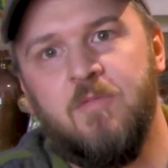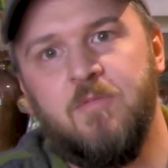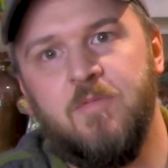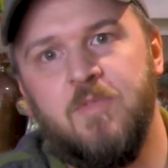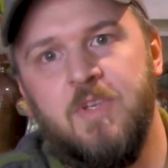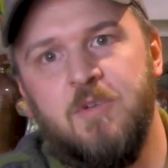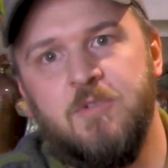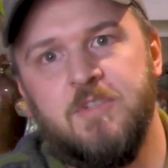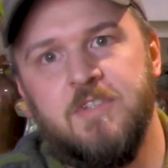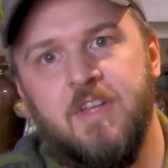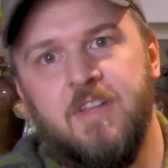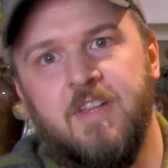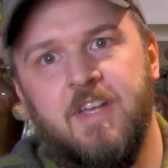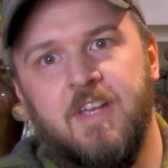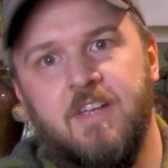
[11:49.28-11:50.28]
he was
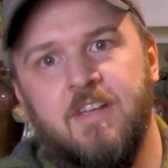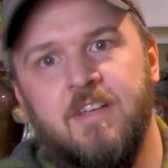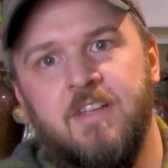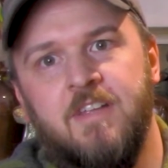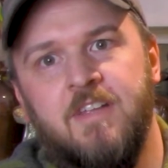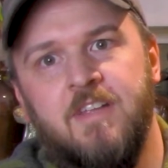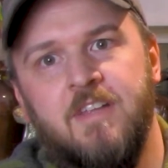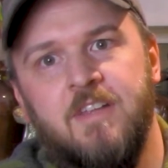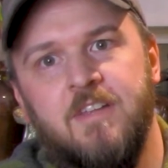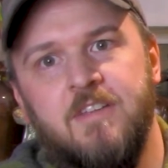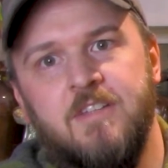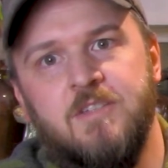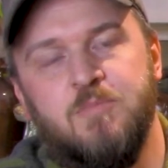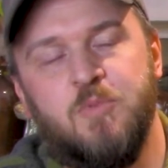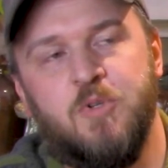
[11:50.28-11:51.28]
selling
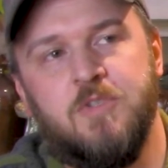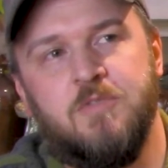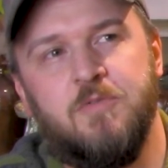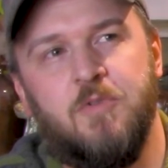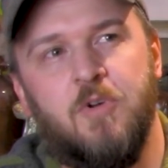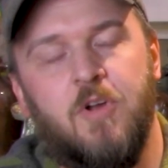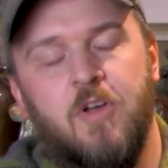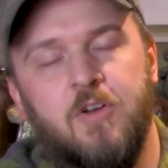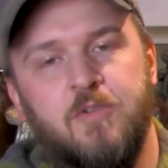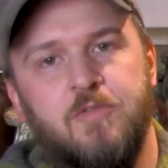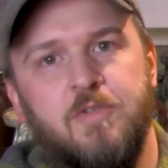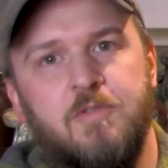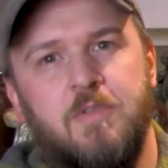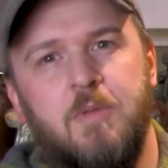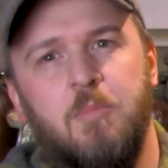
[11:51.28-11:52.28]
these prints for
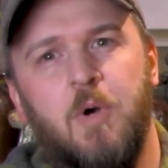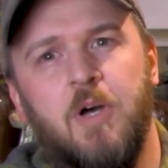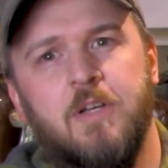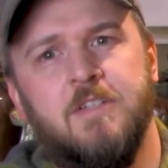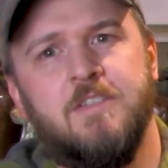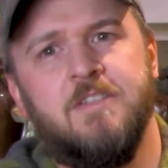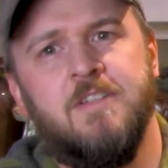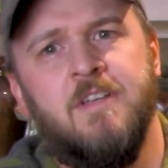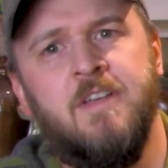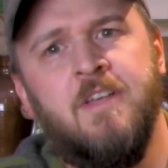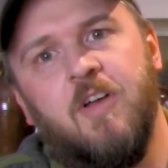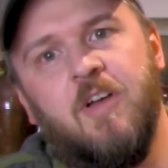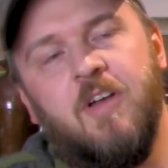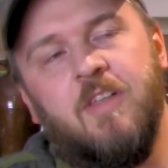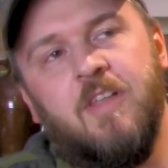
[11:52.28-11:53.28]
$150.
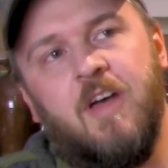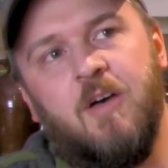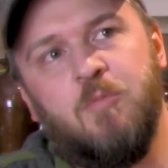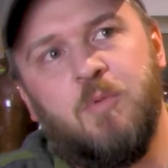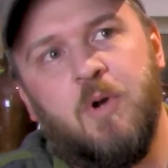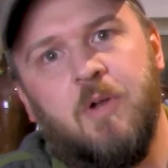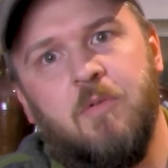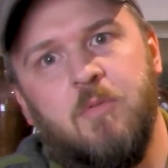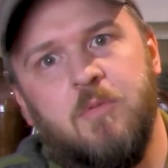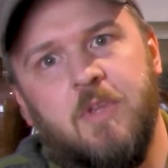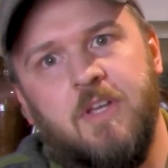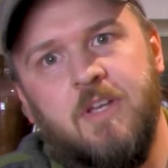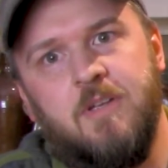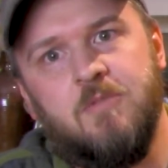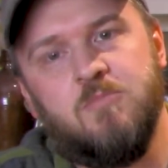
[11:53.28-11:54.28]
I'll
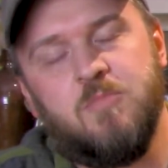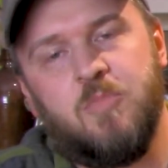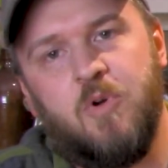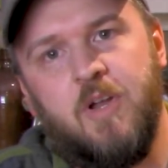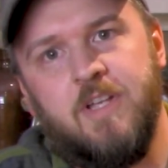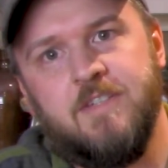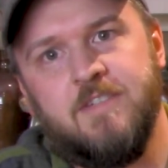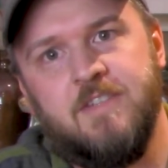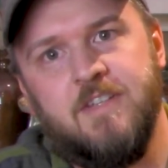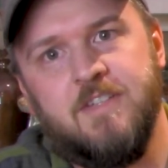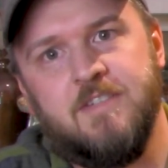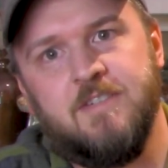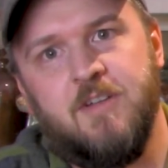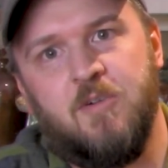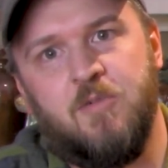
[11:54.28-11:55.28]
probably price
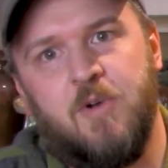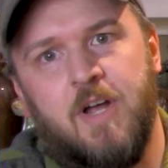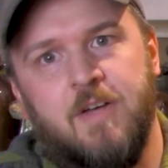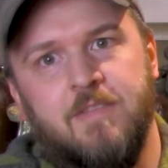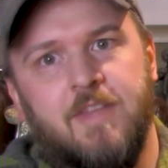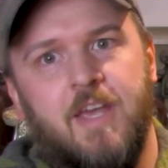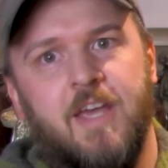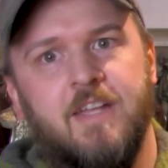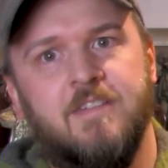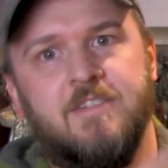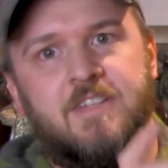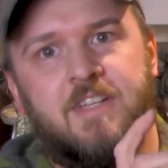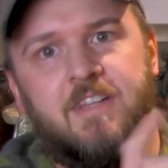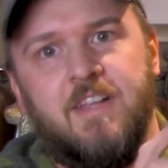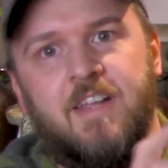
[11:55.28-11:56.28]
this around that,
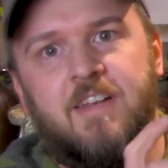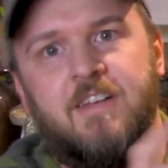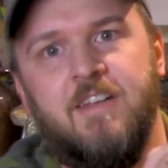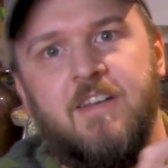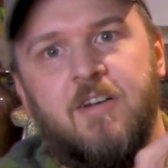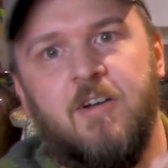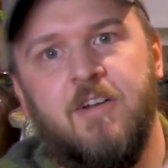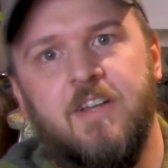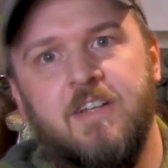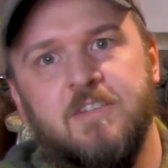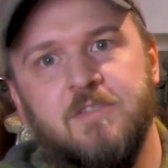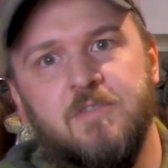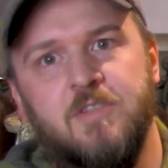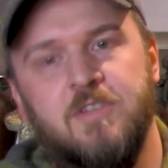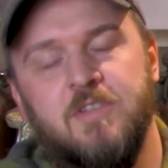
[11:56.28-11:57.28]
seeing that it already
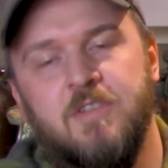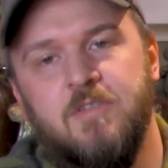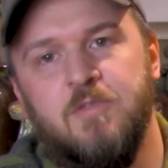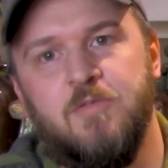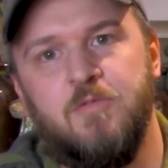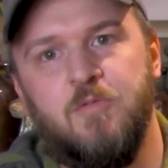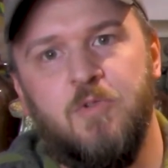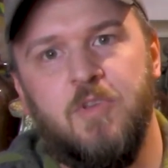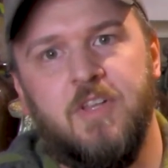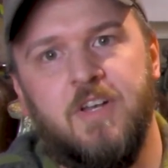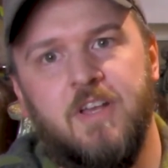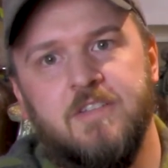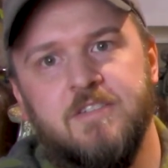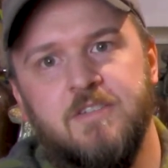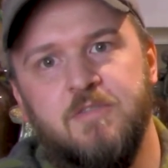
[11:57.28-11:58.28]
is really
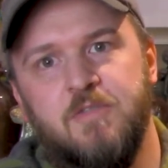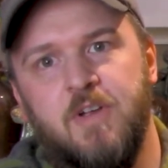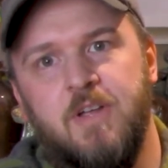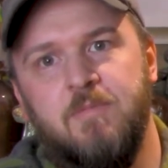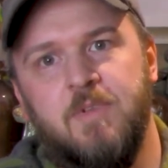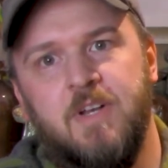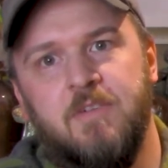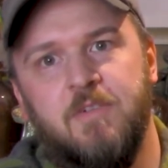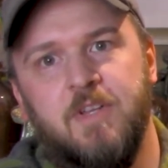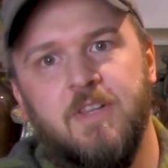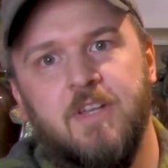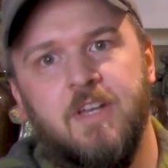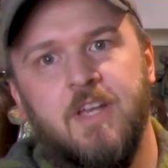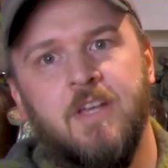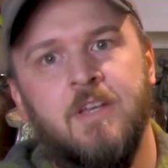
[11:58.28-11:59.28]
nicely framed and
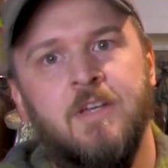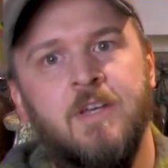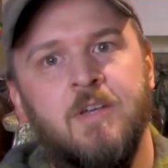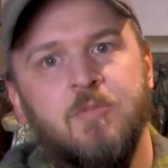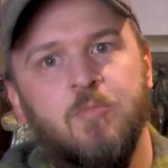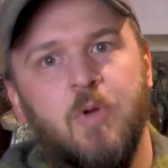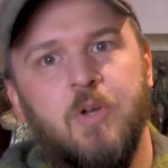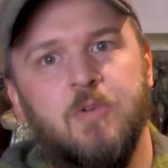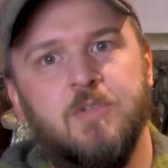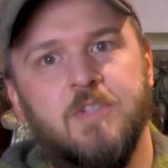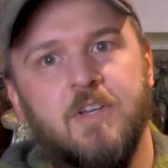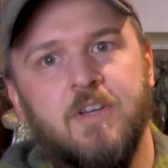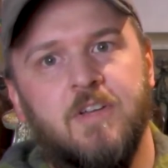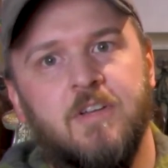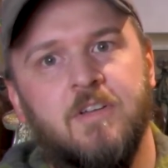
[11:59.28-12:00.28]
everything. But it was
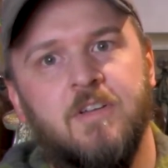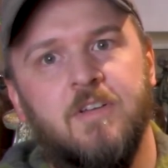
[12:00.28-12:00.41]
a